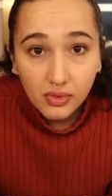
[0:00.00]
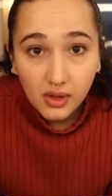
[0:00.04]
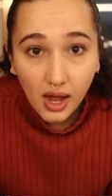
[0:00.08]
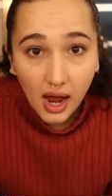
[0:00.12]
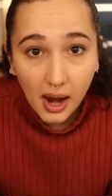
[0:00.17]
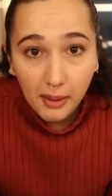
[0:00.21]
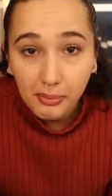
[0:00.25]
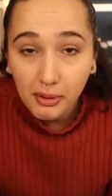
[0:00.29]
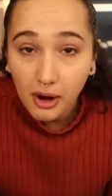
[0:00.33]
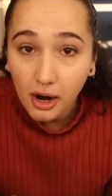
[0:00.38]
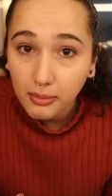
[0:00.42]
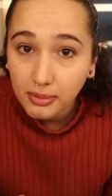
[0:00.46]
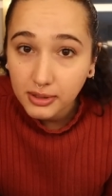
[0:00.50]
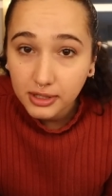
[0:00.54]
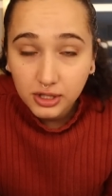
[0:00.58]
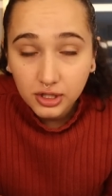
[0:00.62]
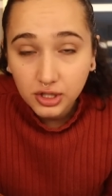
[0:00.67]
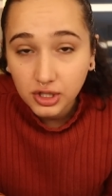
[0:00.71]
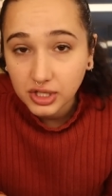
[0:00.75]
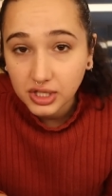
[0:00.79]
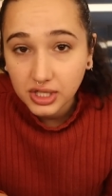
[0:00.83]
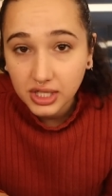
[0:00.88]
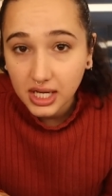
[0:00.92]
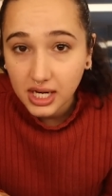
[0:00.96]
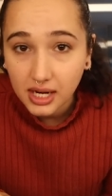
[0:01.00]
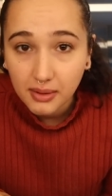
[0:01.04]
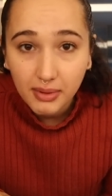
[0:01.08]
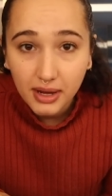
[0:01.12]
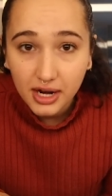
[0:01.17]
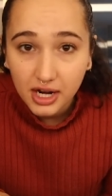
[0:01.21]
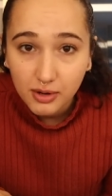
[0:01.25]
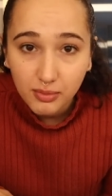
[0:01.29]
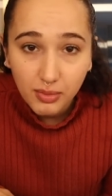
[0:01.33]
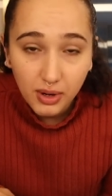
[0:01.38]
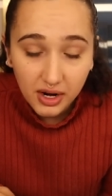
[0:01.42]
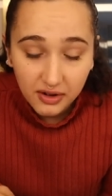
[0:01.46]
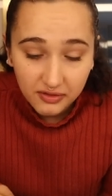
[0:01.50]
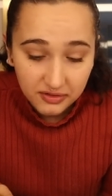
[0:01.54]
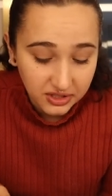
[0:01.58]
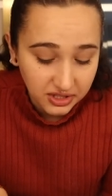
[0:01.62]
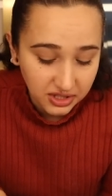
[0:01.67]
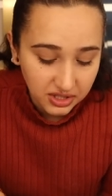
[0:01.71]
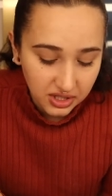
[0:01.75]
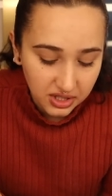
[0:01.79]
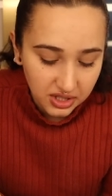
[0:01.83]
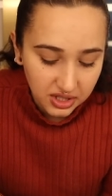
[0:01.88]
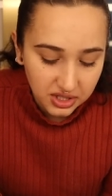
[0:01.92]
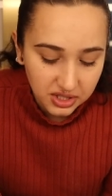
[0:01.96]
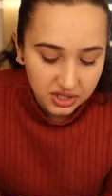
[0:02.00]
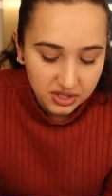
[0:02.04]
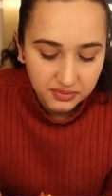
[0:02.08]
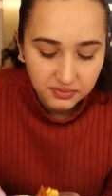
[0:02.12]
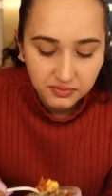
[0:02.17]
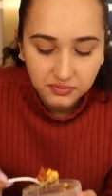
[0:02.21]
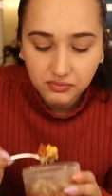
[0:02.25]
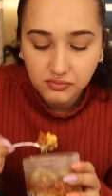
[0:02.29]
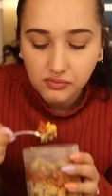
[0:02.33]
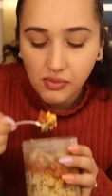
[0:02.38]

I probably couldn't get a better breakfast than this.